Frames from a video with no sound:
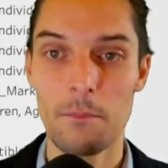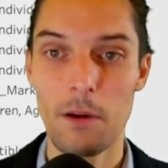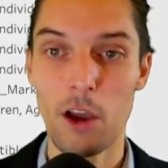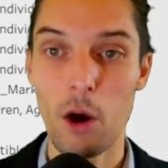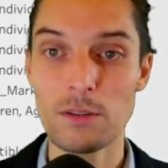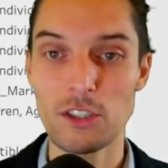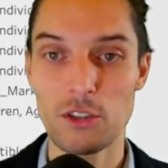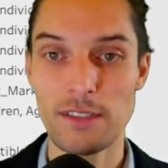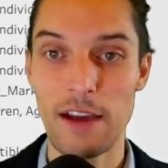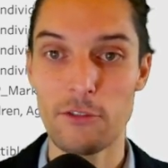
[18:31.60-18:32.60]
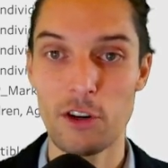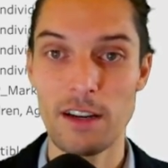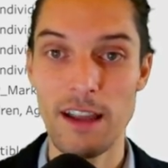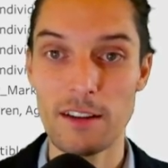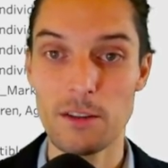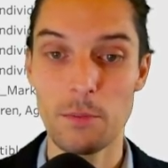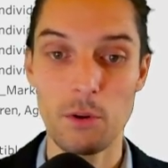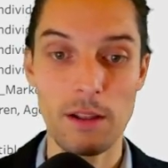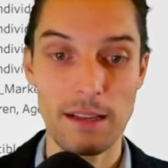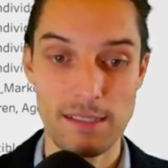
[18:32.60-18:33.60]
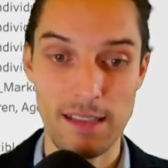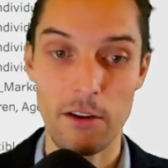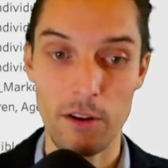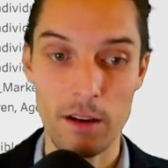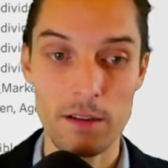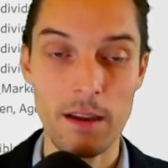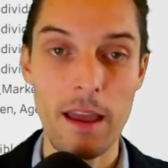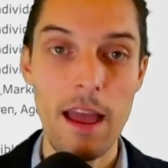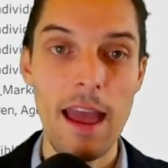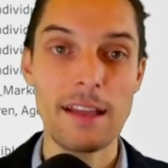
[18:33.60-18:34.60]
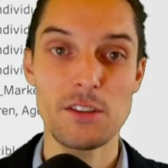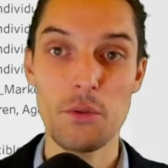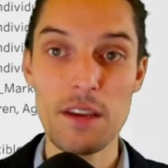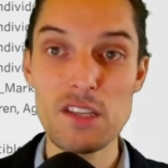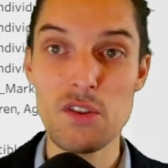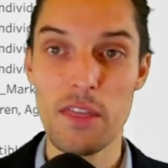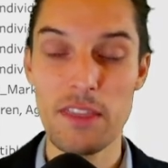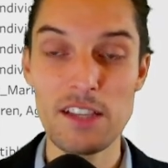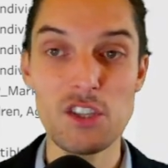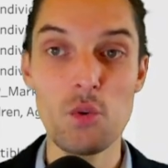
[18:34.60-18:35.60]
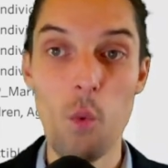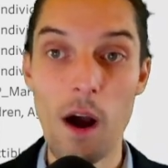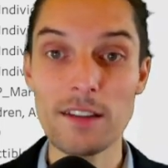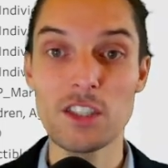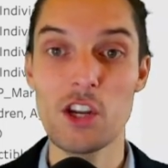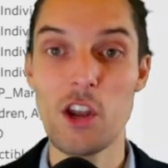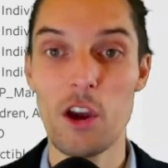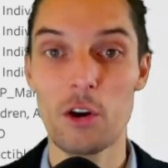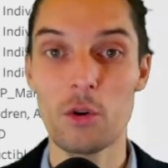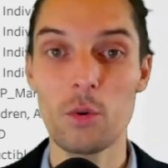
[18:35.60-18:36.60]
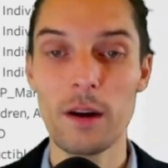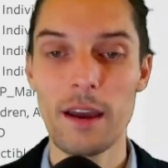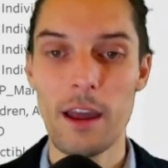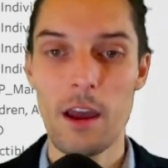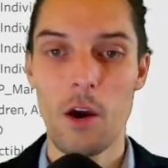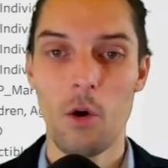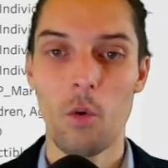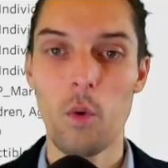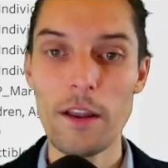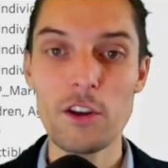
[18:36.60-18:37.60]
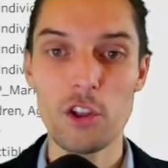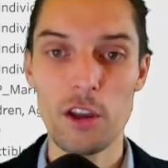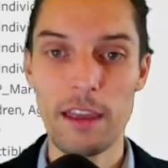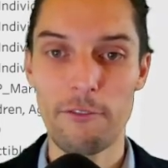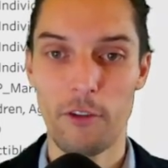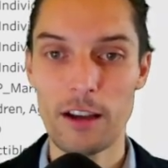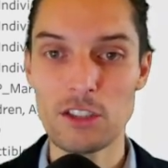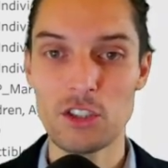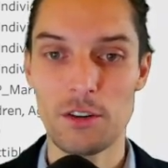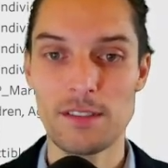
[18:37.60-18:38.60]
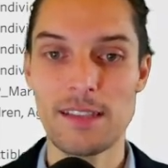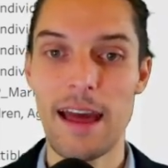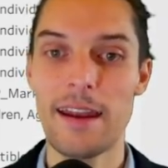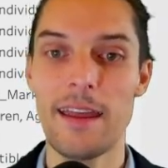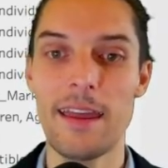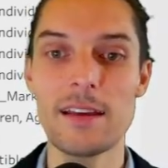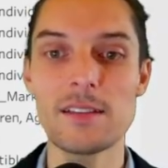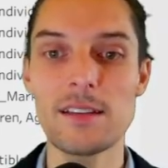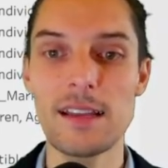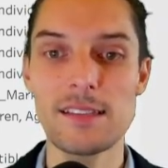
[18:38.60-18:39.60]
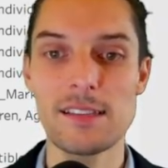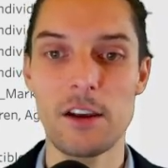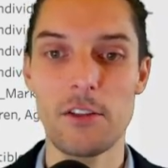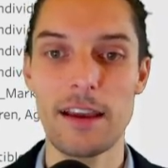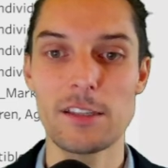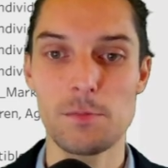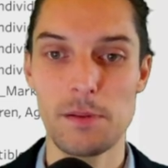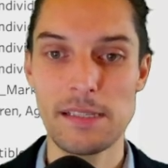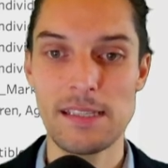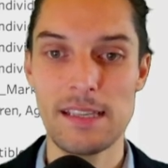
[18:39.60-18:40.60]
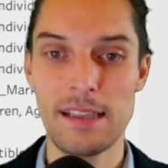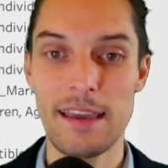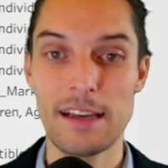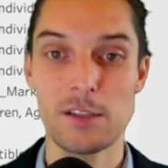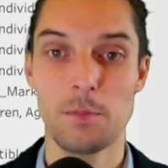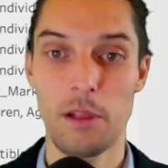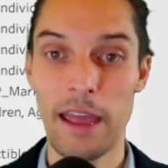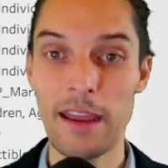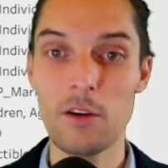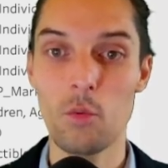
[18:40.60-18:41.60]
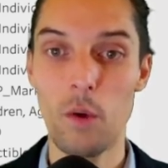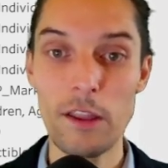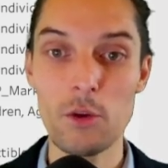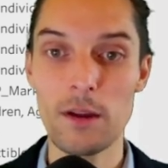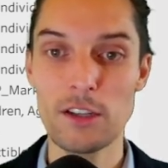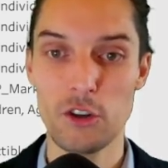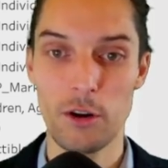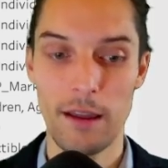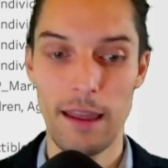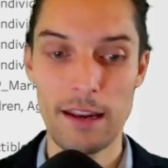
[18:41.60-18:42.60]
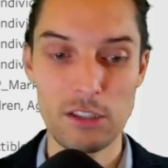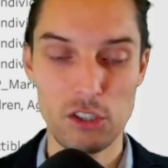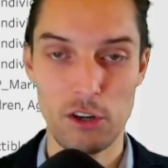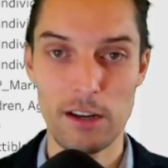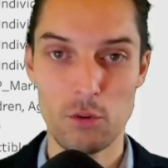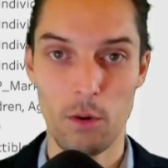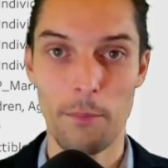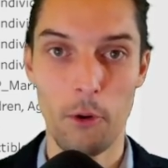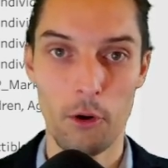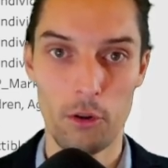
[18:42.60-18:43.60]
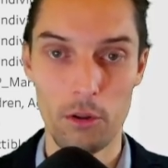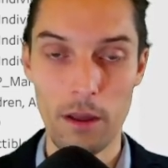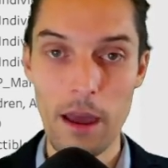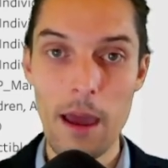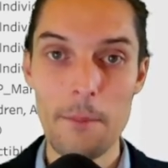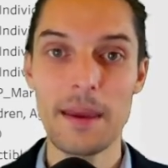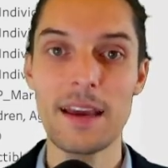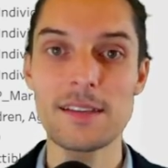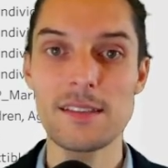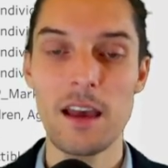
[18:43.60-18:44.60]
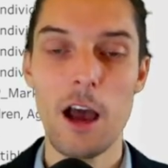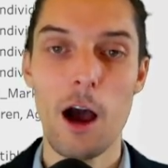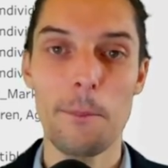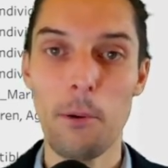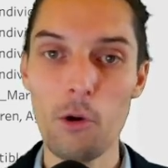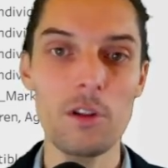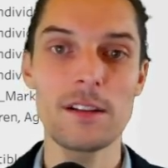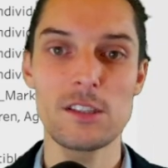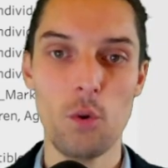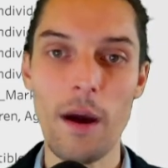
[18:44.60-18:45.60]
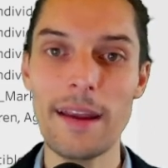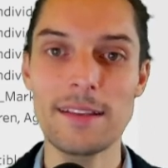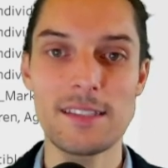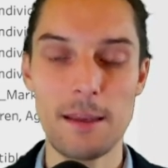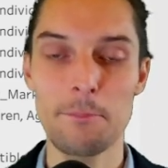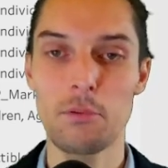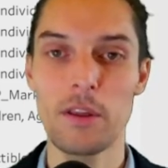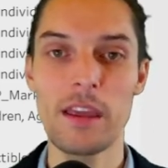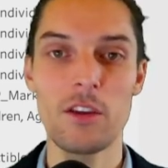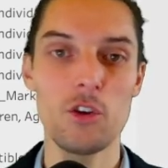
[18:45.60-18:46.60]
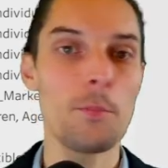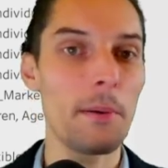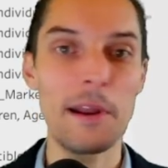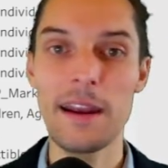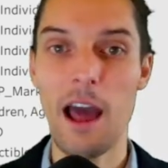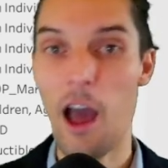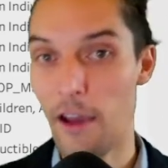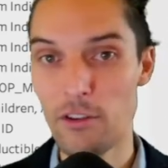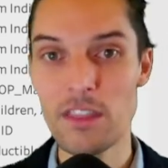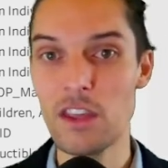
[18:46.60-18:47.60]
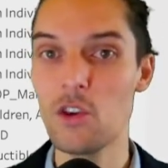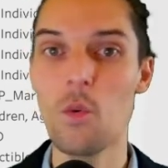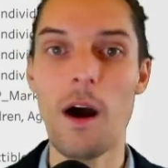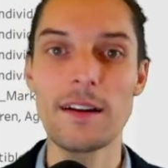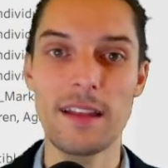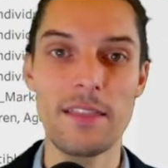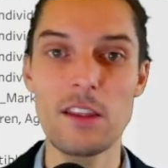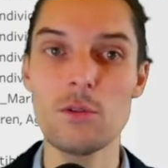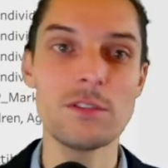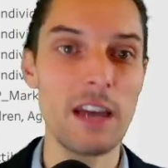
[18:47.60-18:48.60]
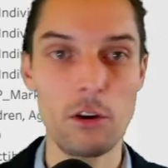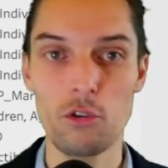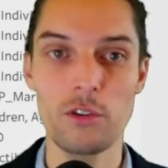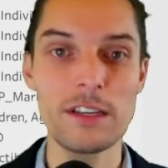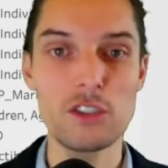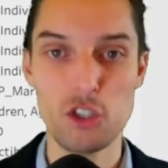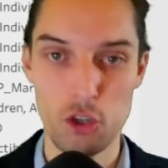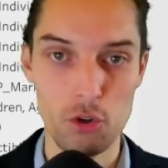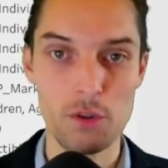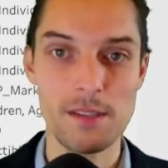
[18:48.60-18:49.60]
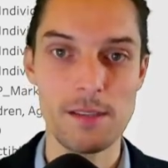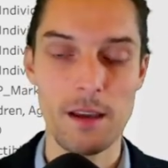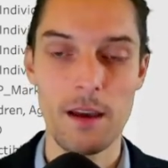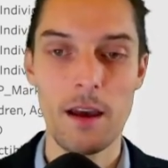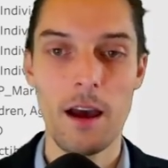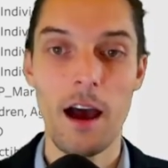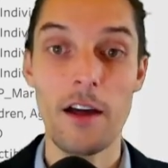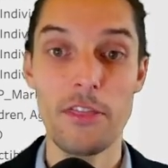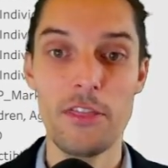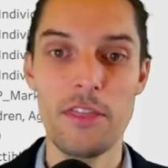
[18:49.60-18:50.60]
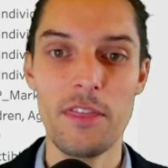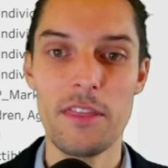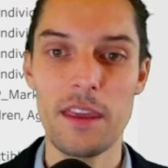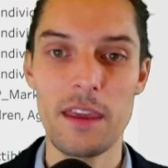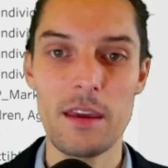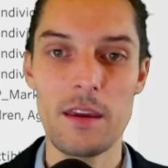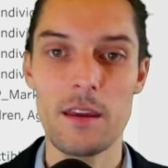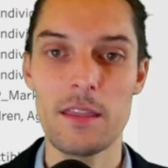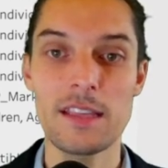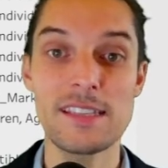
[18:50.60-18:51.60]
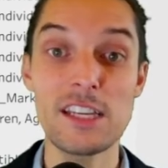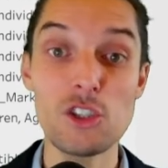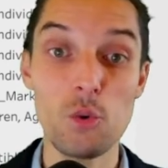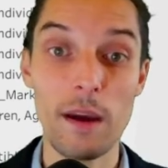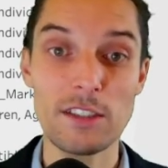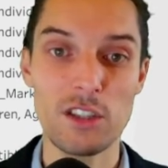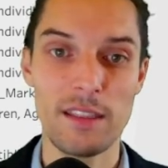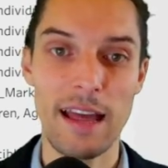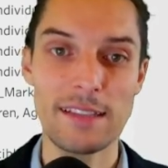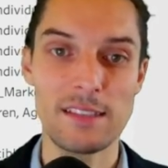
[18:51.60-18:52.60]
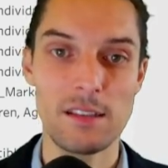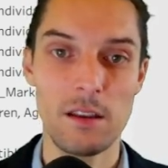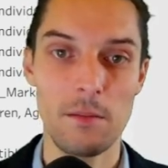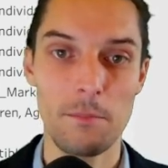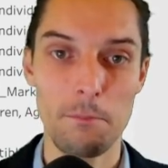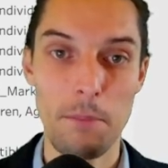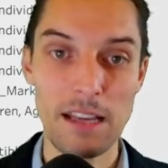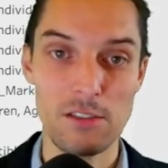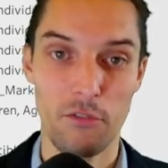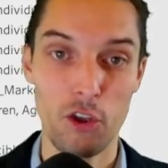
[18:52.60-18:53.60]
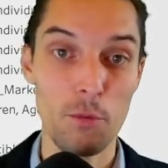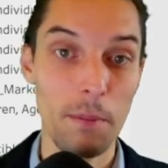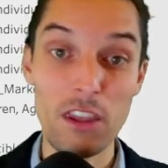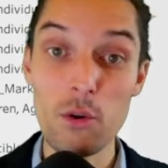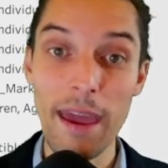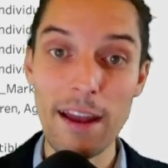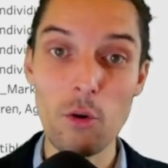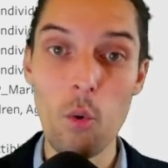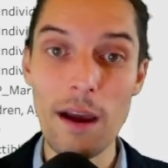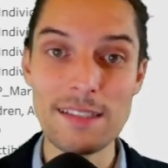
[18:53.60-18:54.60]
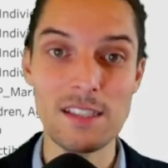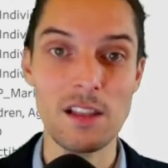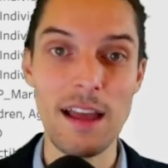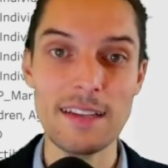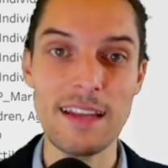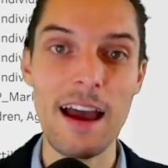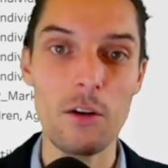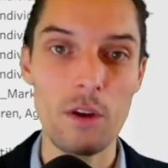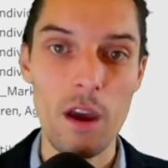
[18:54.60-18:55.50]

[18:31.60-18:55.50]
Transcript: co-insurance after a deductible, etc. And so these are the things you want to know when you're looking for insurance that isn't necessarily explicitly explained when you insert into a portal. Because a portal is quite simply, you put in everything you want and then you generally choose the situation that's best for you. But you can't quite select out